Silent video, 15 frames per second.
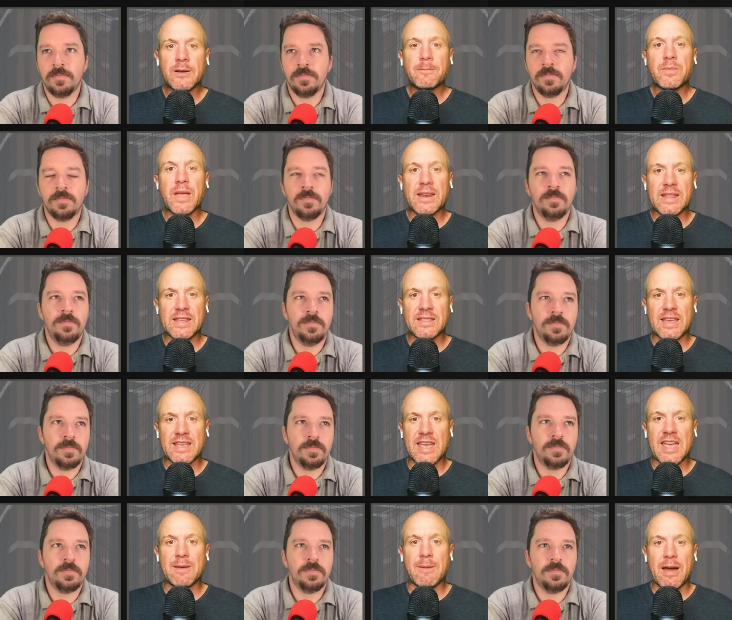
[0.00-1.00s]
Speaker 1: mm-hmm. and he they
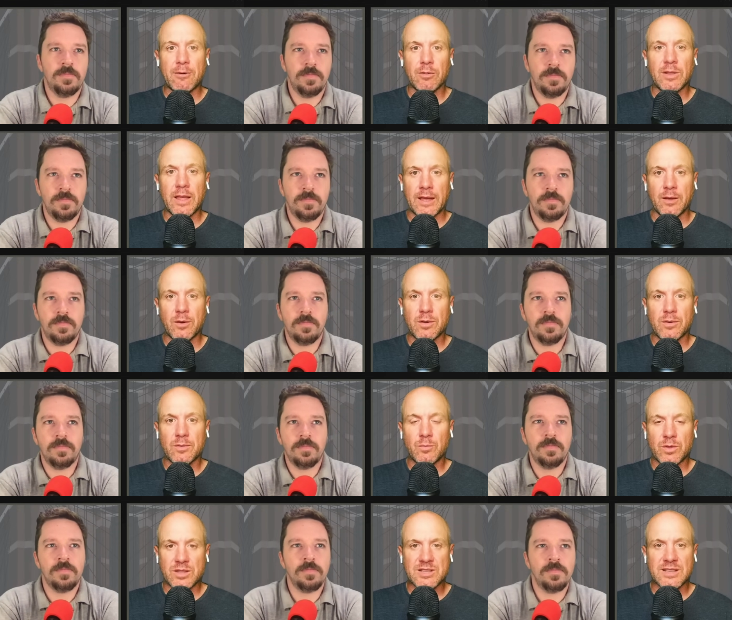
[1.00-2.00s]
came out like
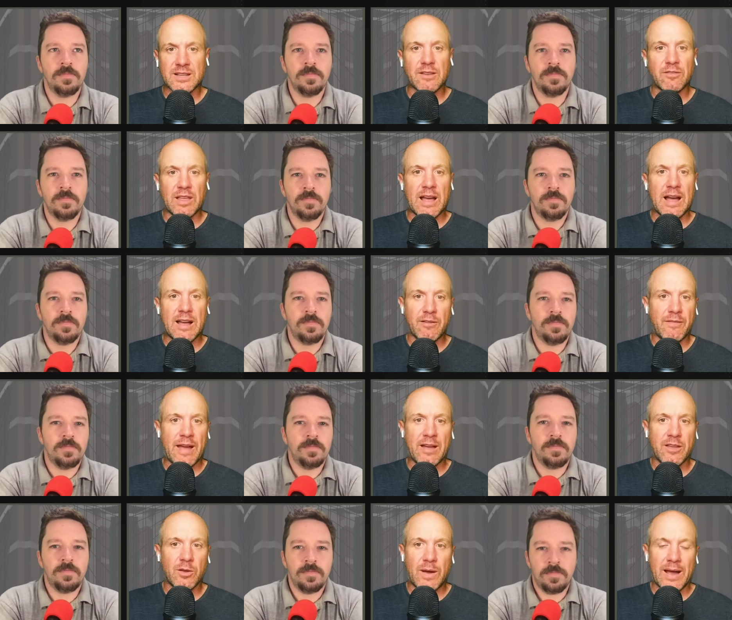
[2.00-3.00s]
with a significantly higher
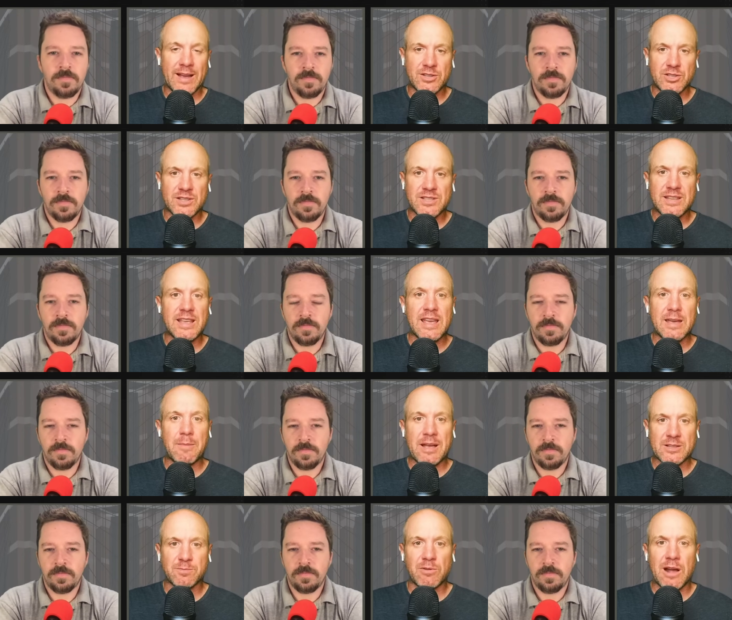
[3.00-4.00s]
value. I actually see him
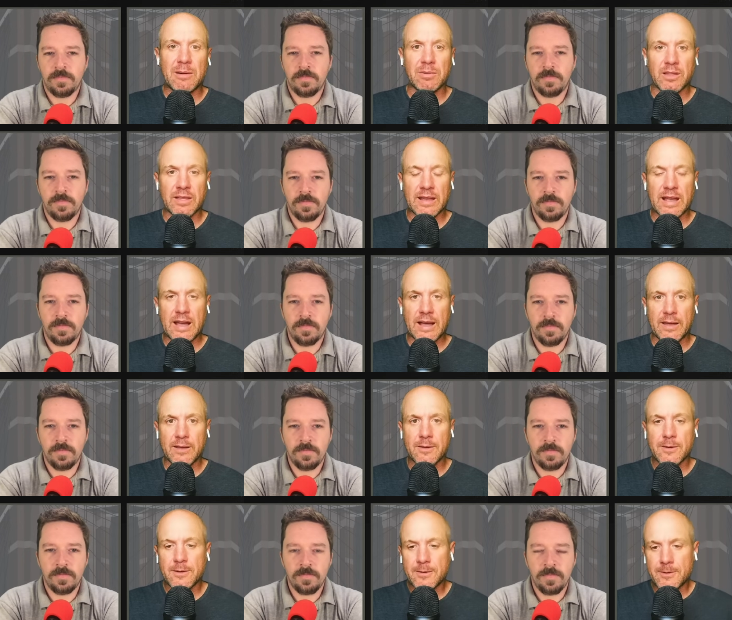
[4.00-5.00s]
as probably the guy.
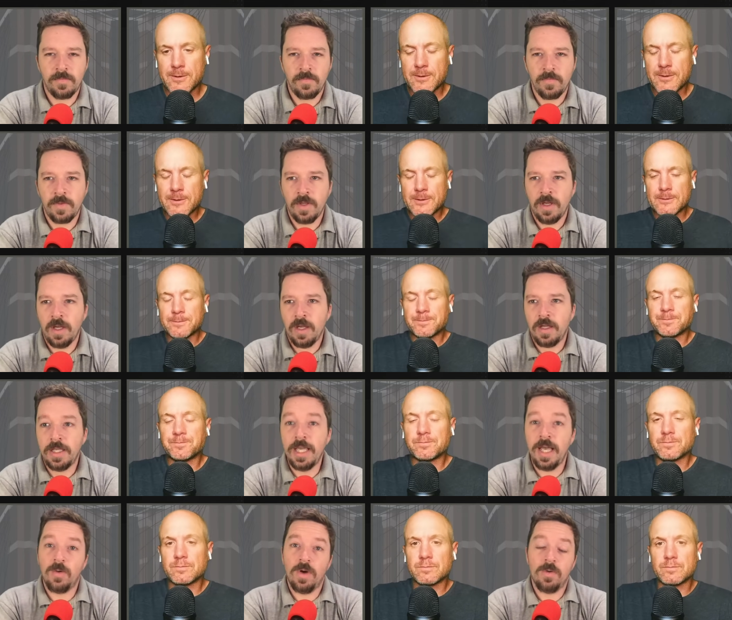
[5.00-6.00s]

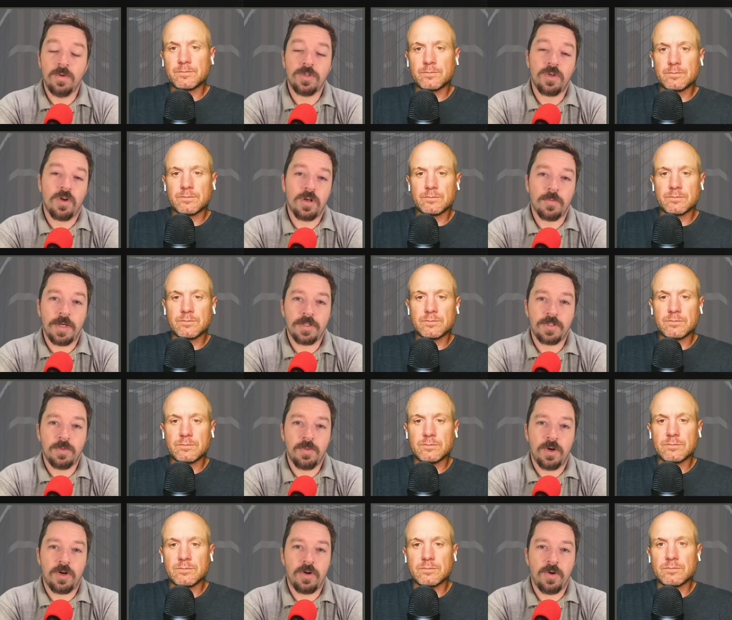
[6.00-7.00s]
Speaker 2: Yeah, well, we'll talk about
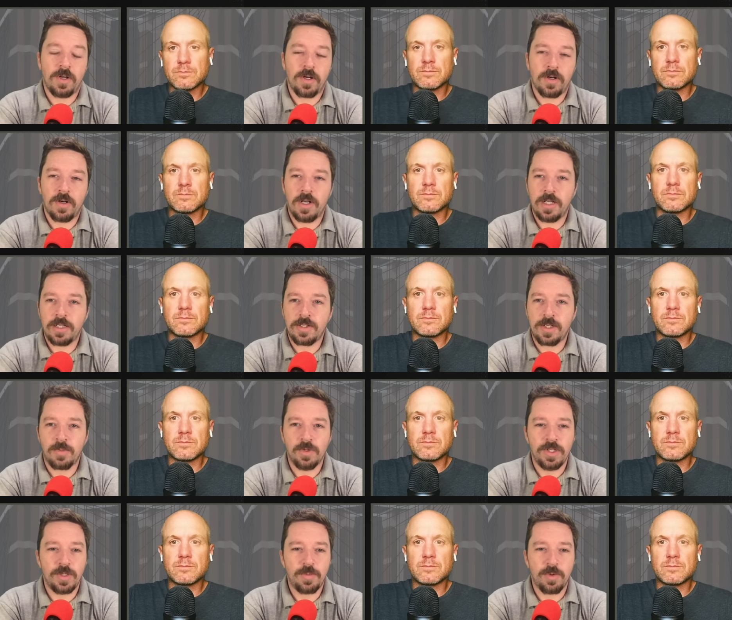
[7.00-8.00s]
tomorrow on our uh, summer
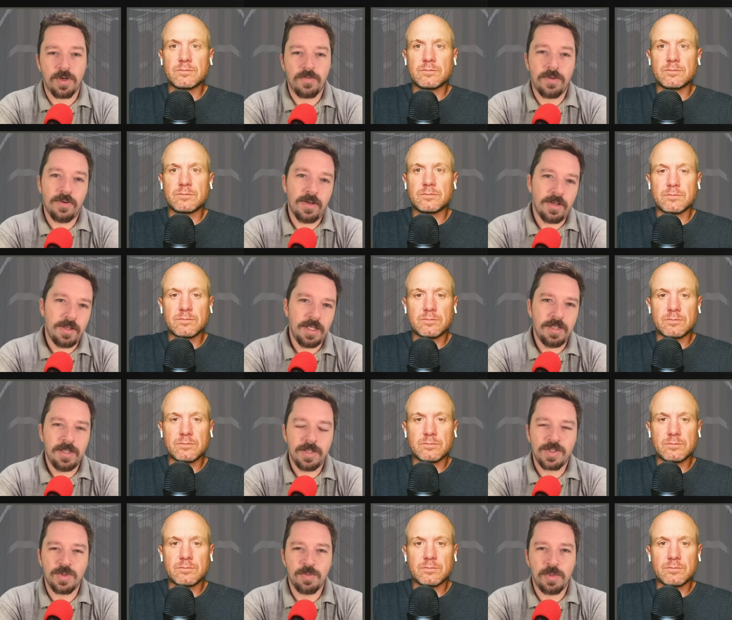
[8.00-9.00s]
league preview. I
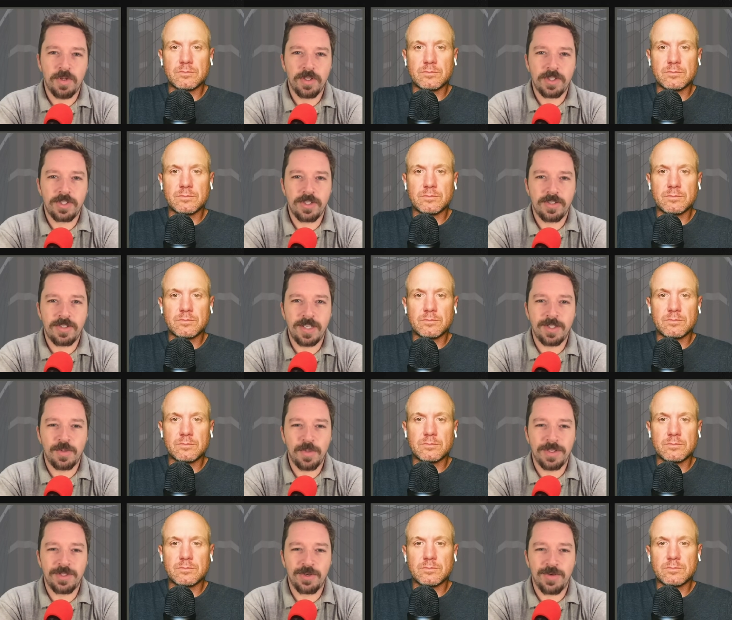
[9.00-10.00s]
got some bullish
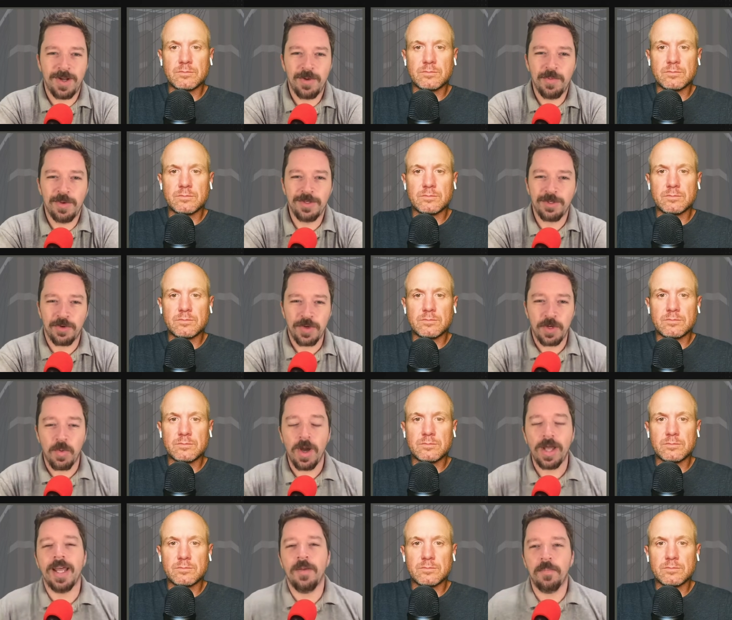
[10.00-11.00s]
sentiments around one Dariq
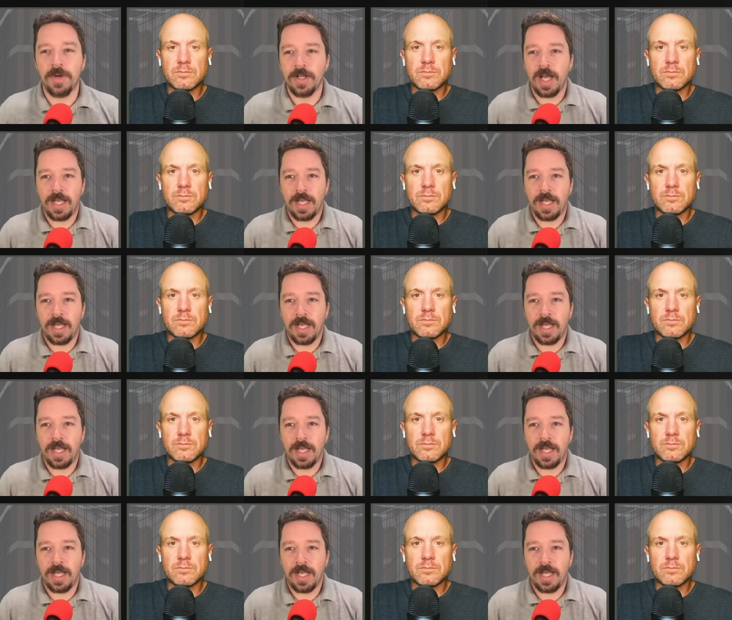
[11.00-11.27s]
Whitehead, but I